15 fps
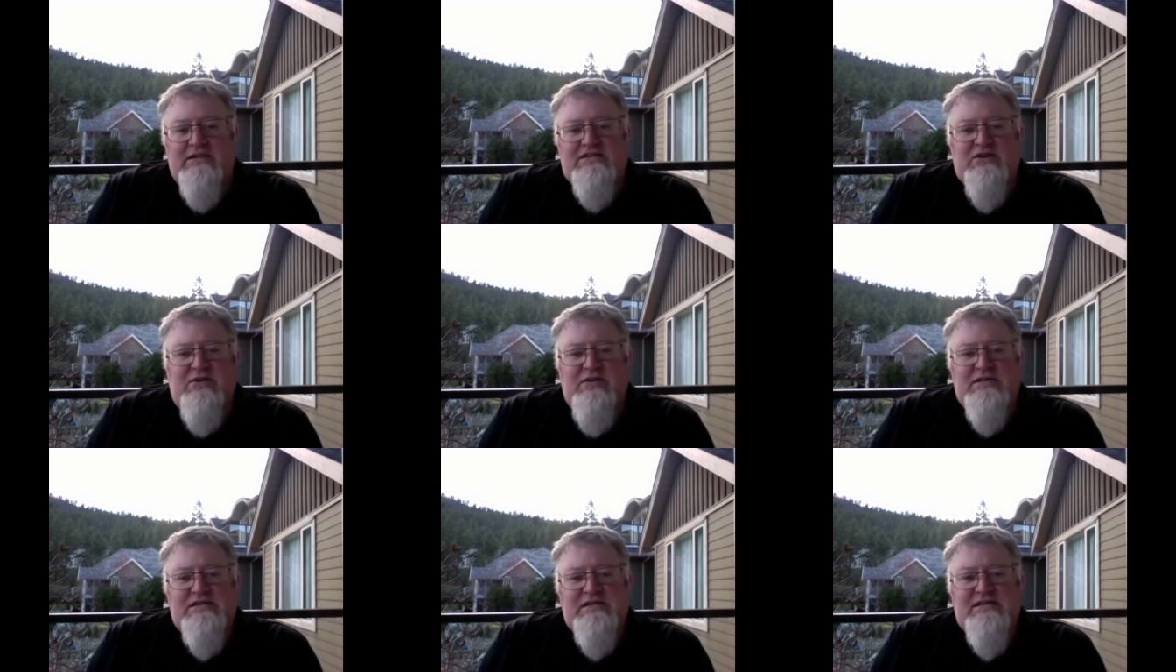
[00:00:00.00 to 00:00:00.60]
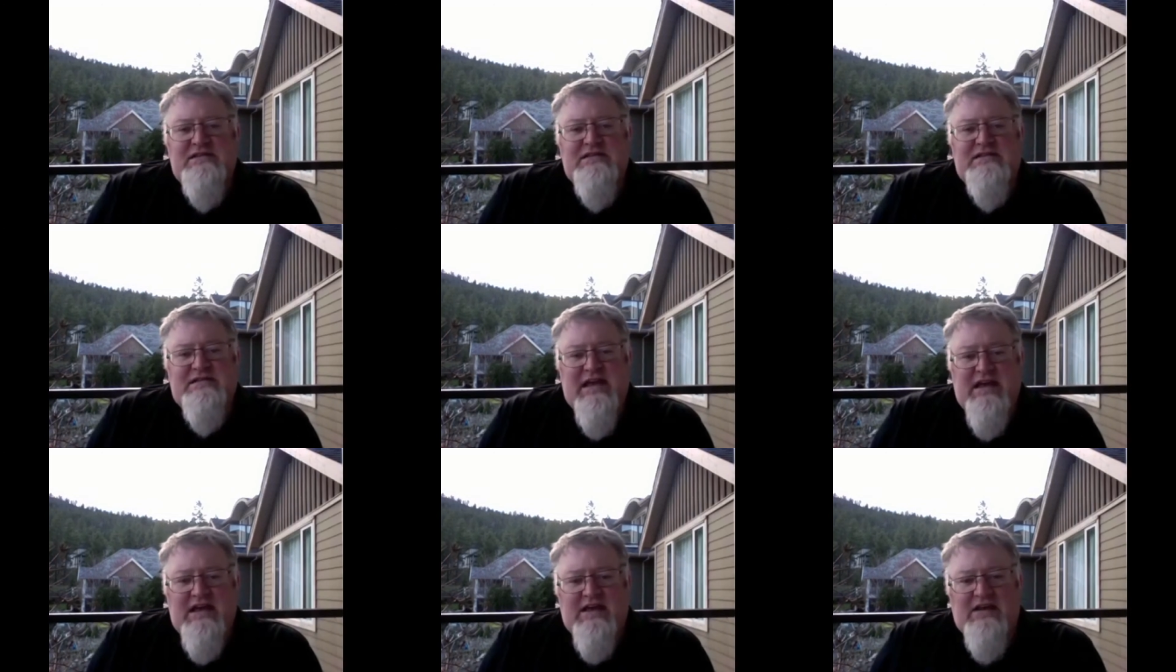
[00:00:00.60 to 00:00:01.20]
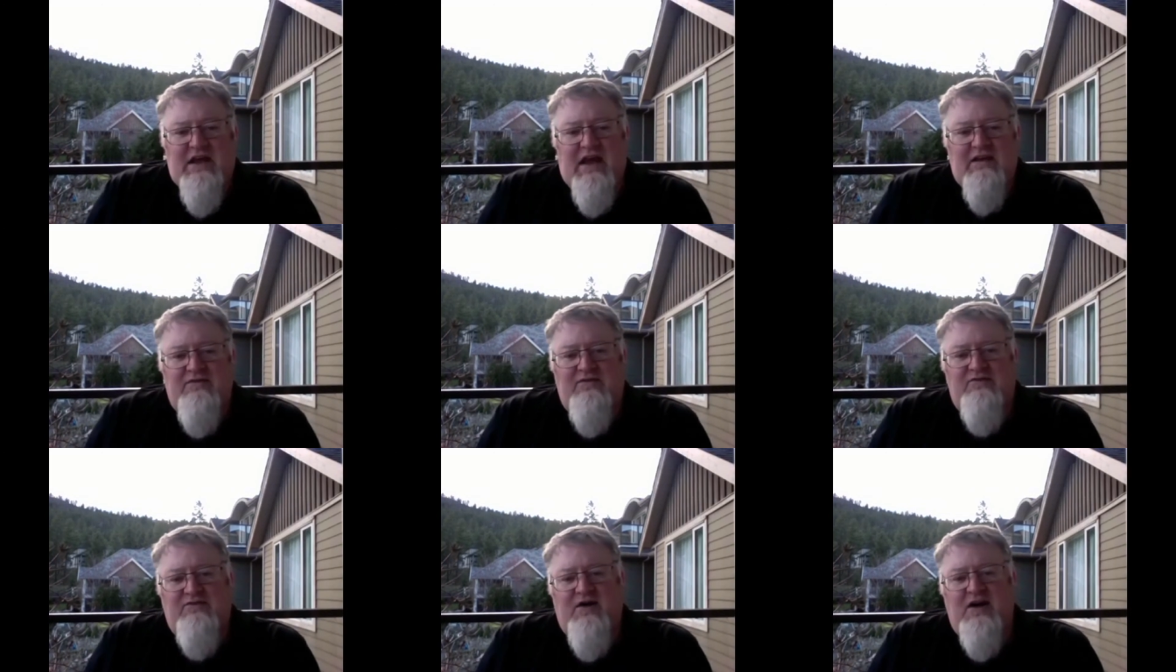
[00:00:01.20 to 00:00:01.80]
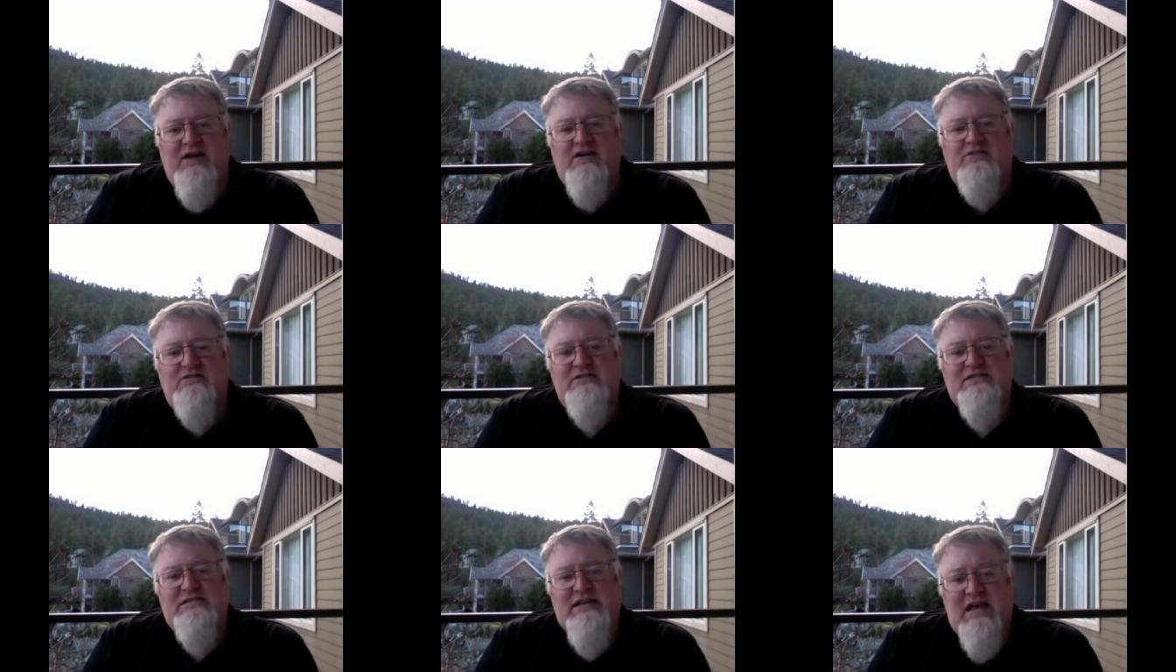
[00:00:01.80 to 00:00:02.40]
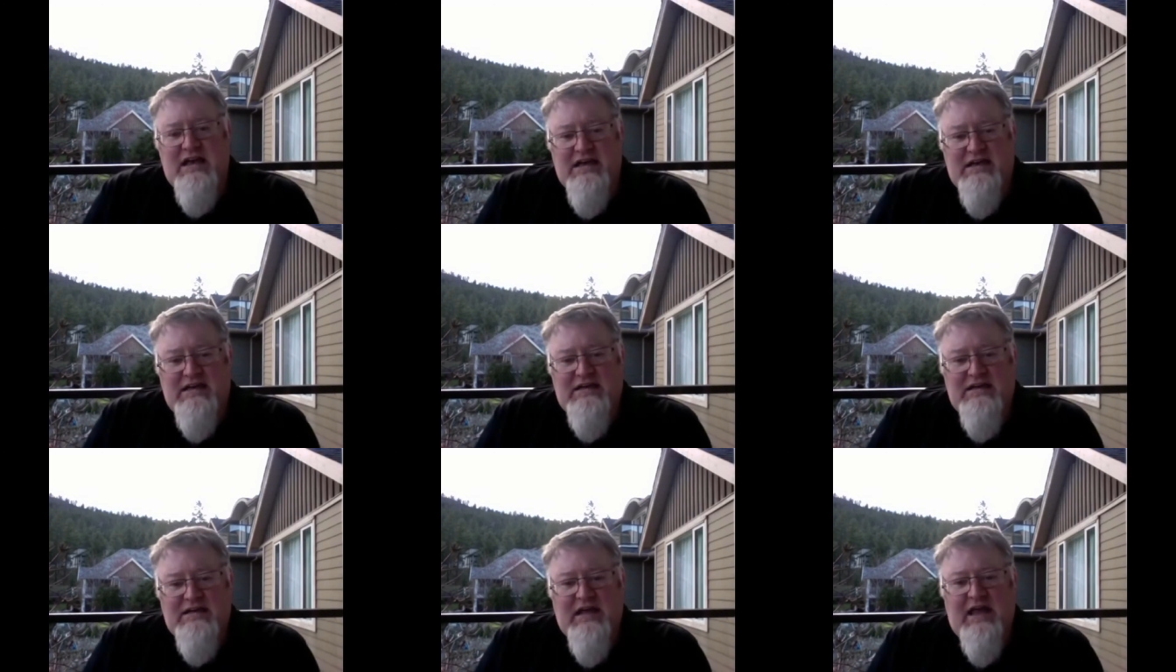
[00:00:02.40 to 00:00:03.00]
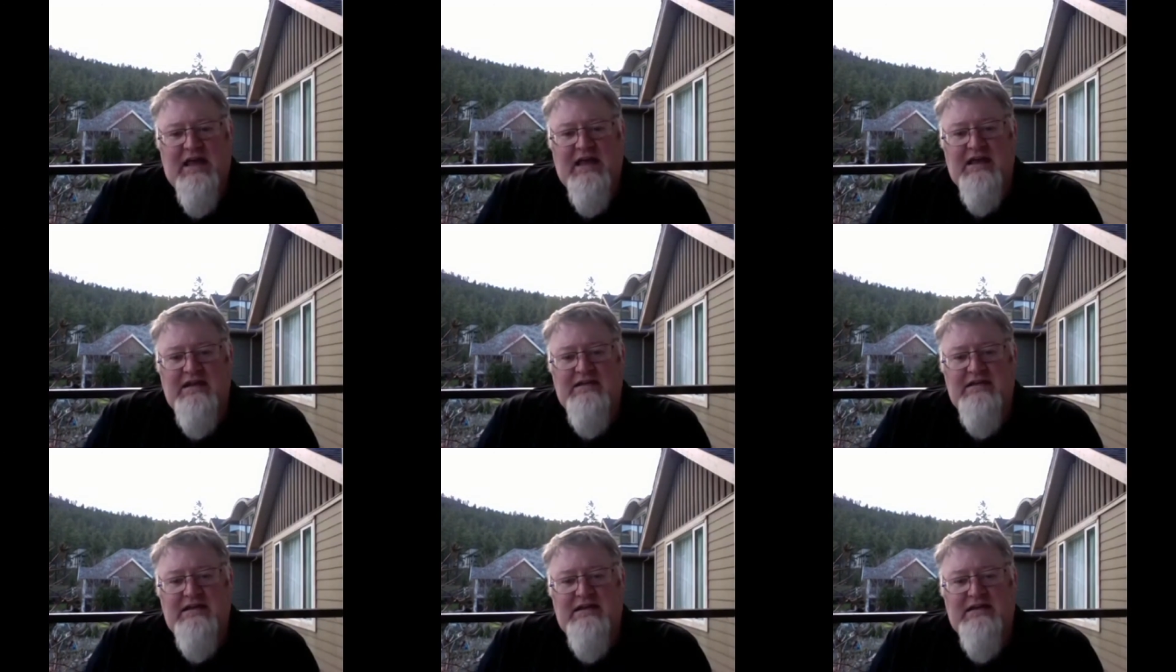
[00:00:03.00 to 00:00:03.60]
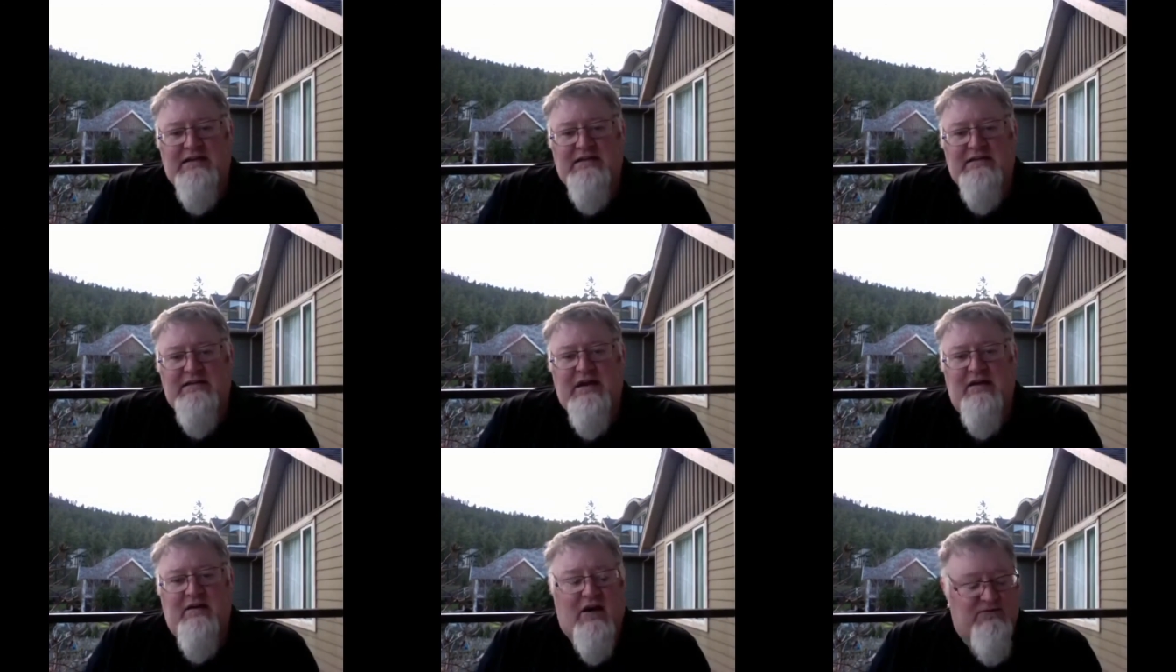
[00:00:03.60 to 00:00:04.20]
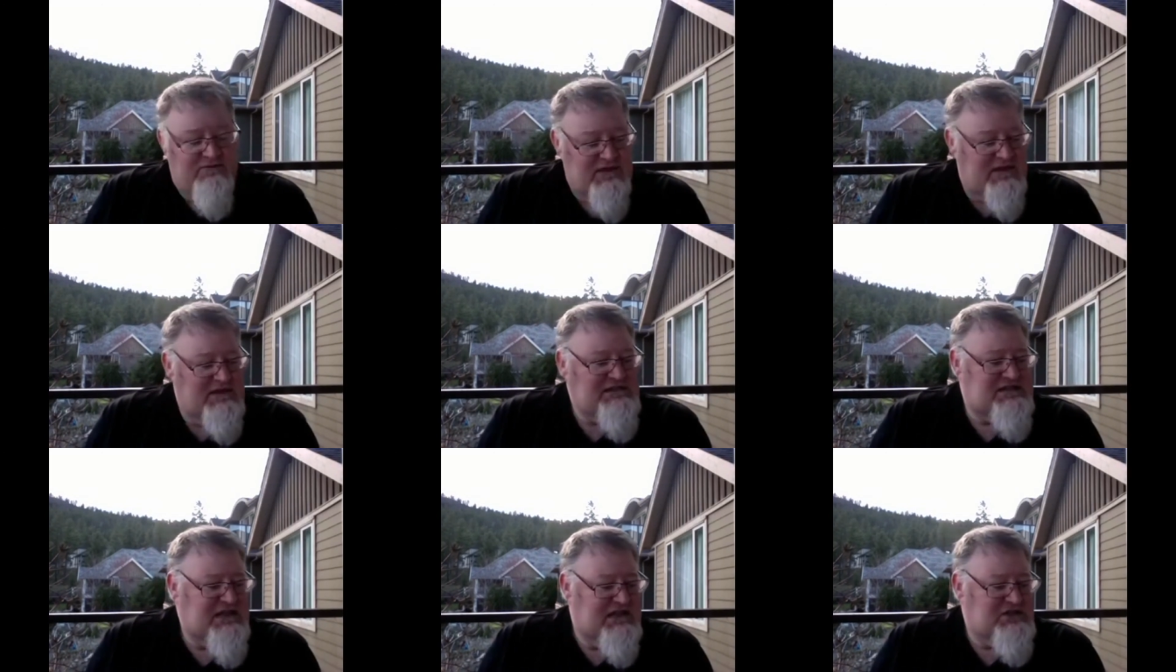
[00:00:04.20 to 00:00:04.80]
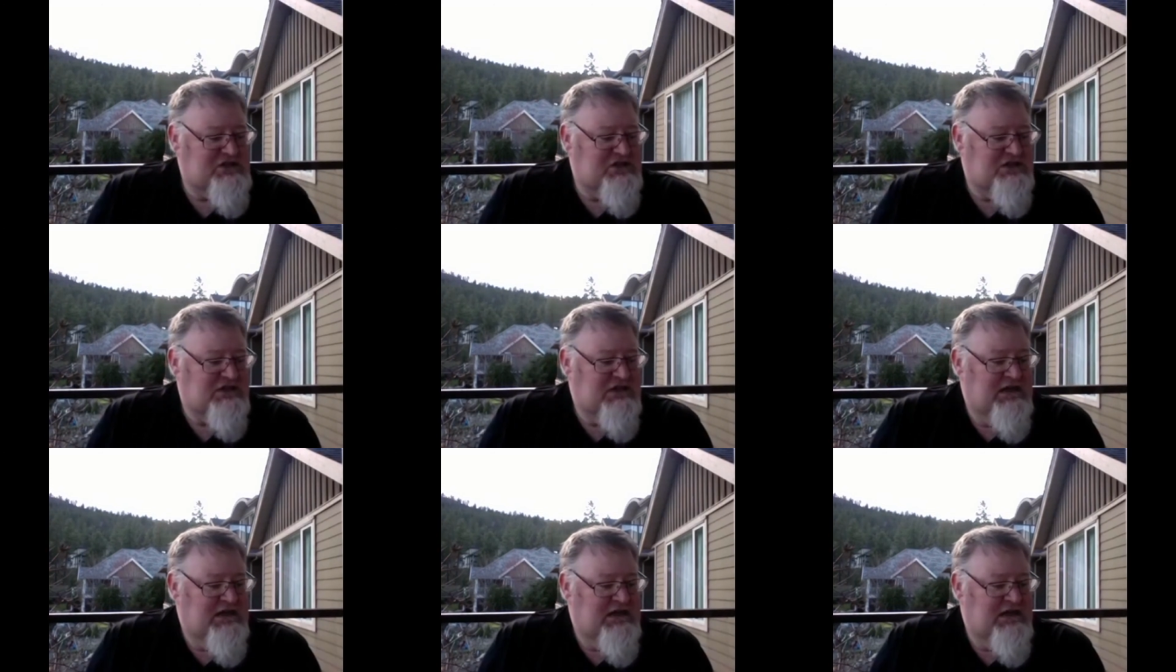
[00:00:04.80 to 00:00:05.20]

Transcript: So this is the second and final sign and uh, of this section,